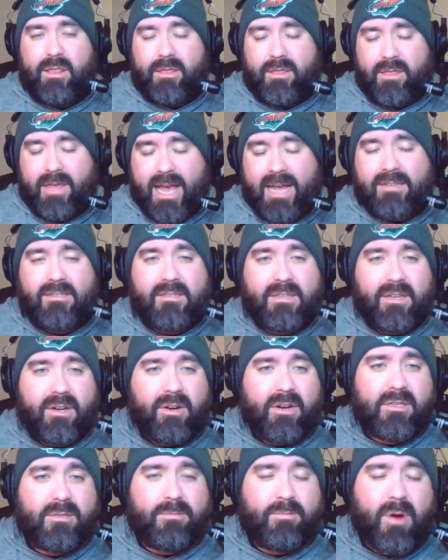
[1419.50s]
that
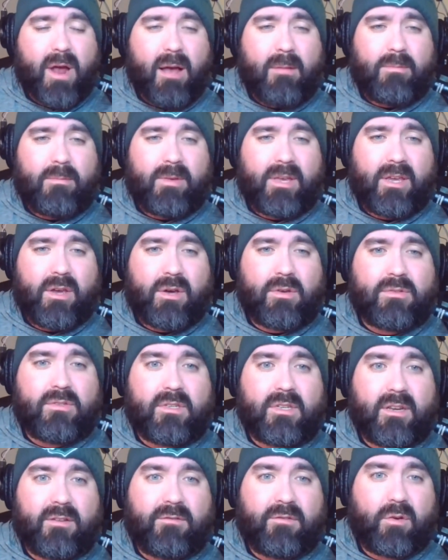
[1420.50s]
series probably goes a
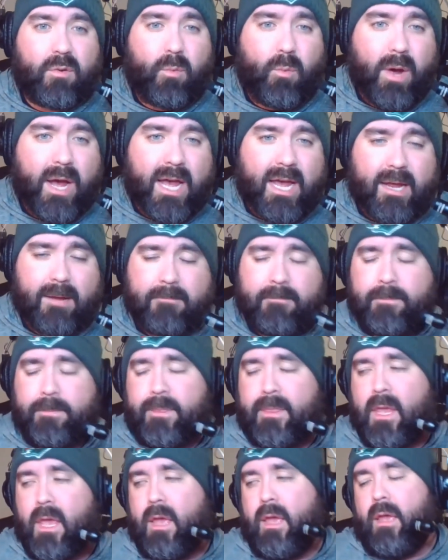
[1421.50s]
different way.
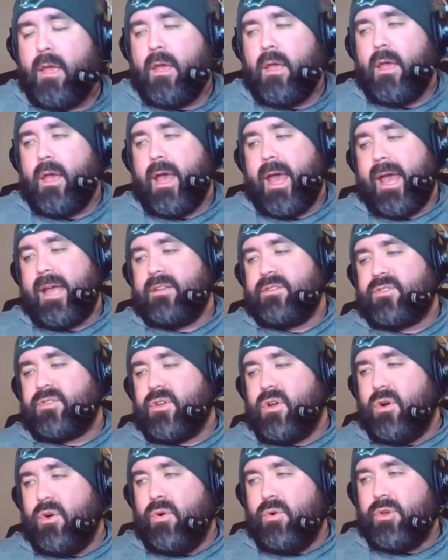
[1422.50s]
And
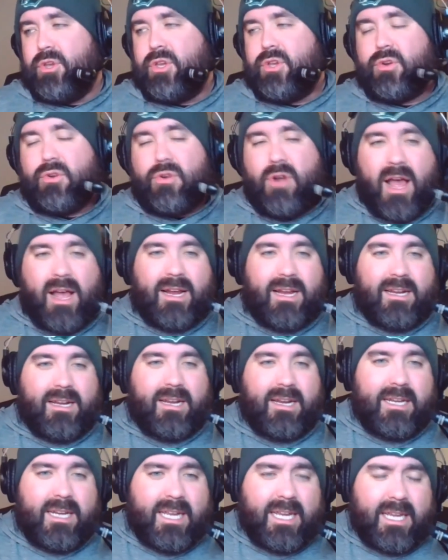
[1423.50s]
so you're not going to
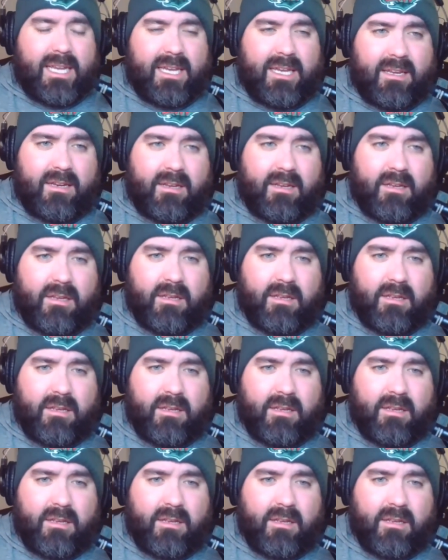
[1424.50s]
need